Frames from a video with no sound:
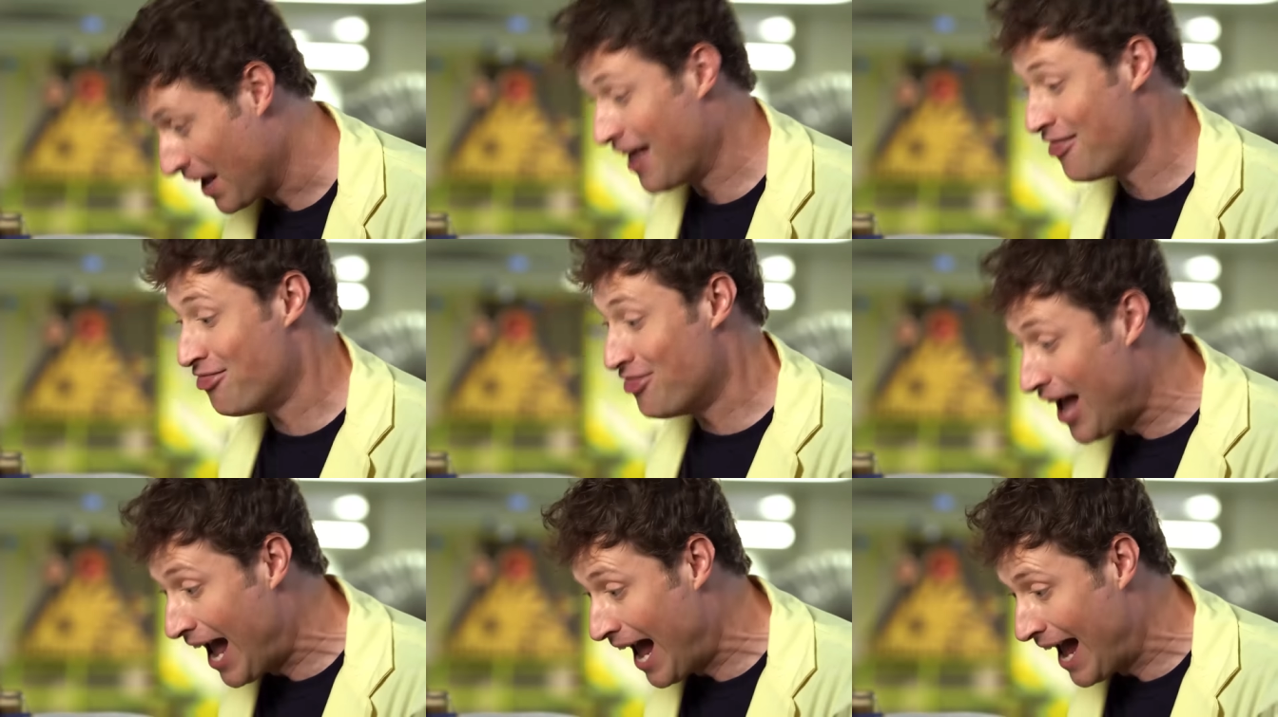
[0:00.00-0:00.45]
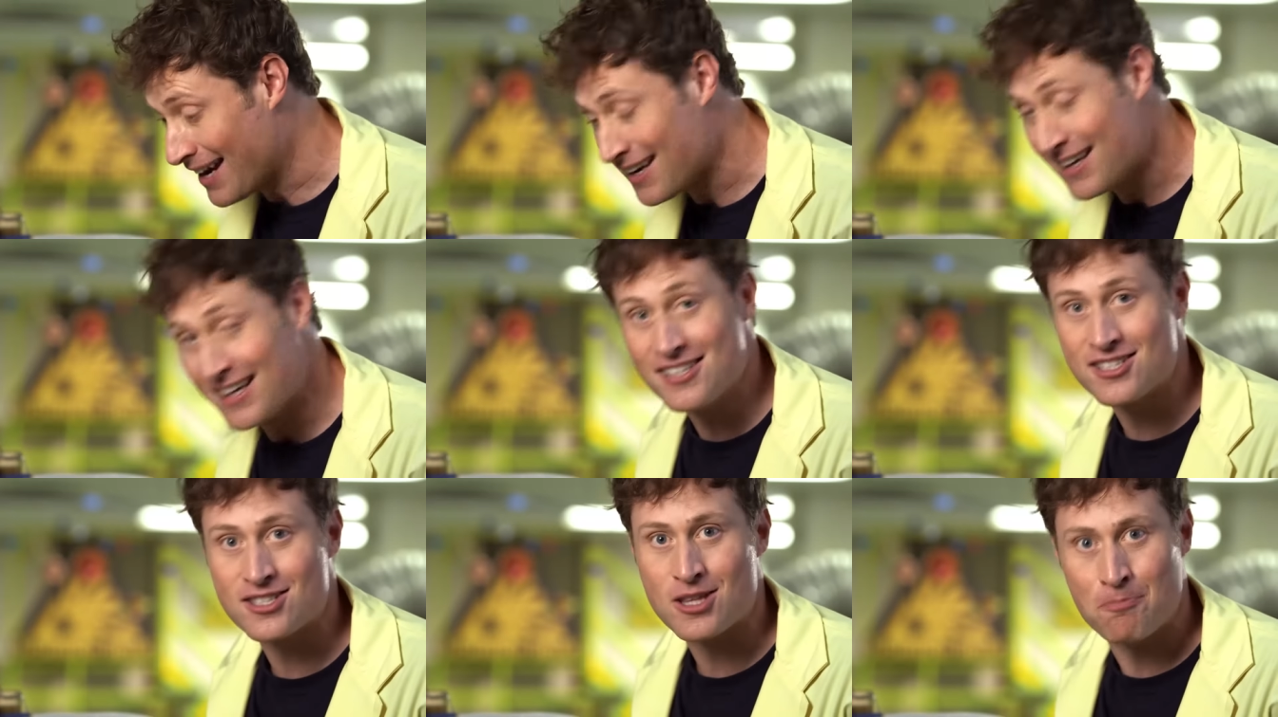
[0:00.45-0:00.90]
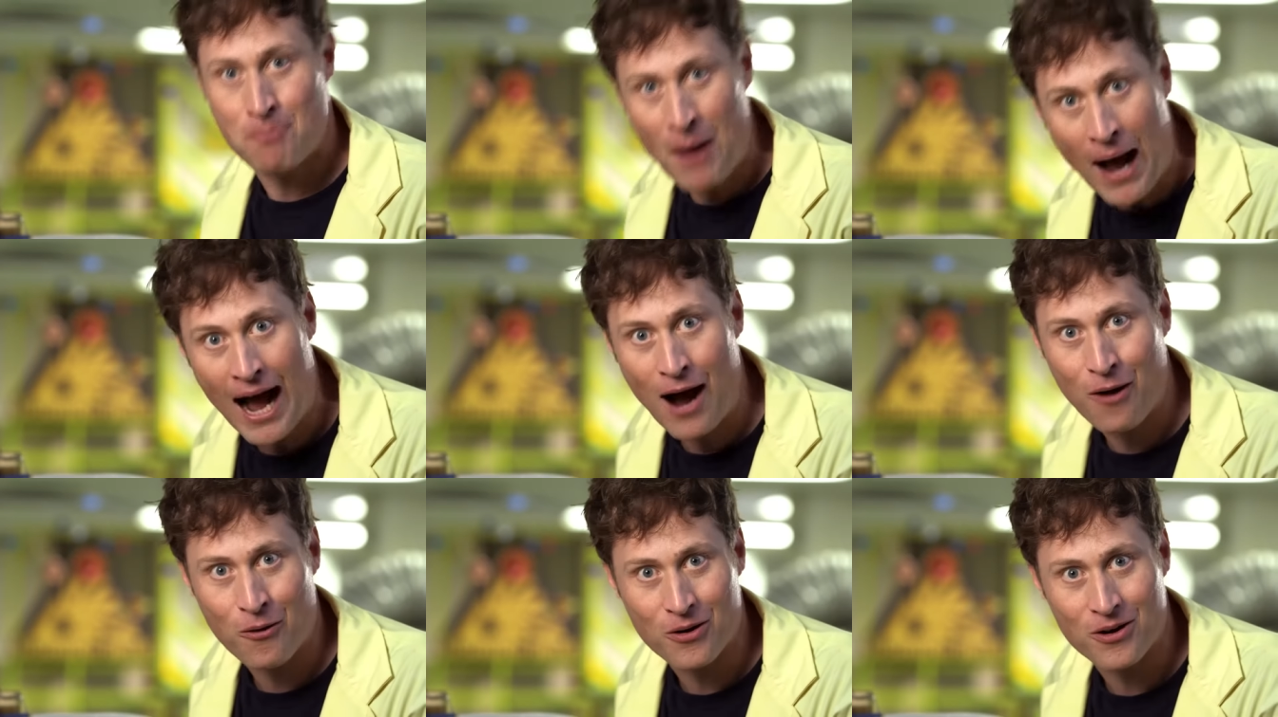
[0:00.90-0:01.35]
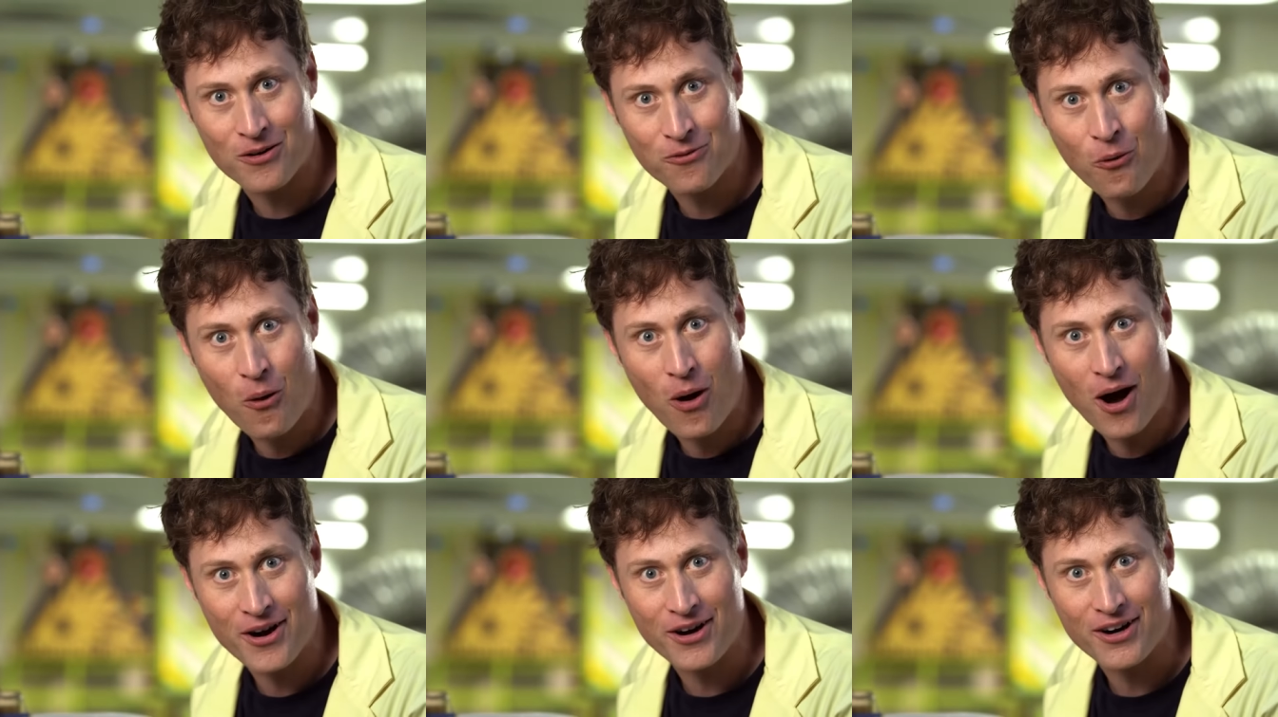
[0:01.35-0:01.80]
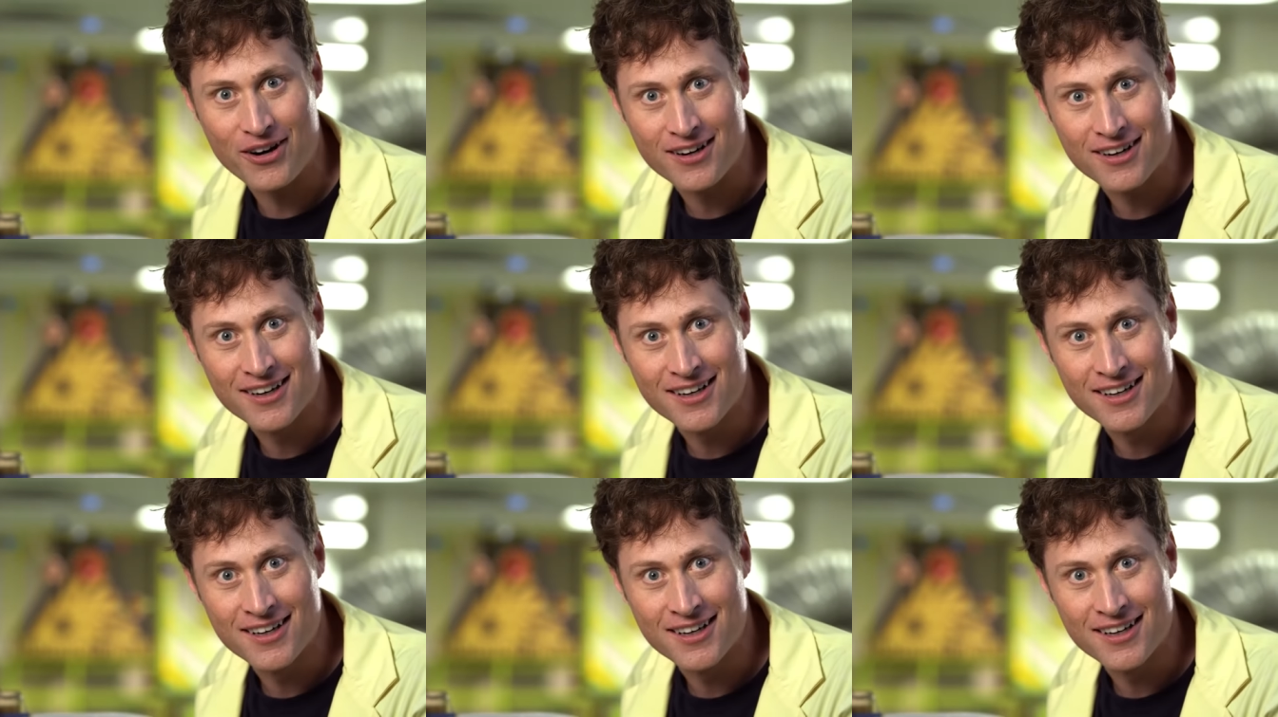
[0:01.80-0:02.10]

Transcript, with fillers: And that is the power of water.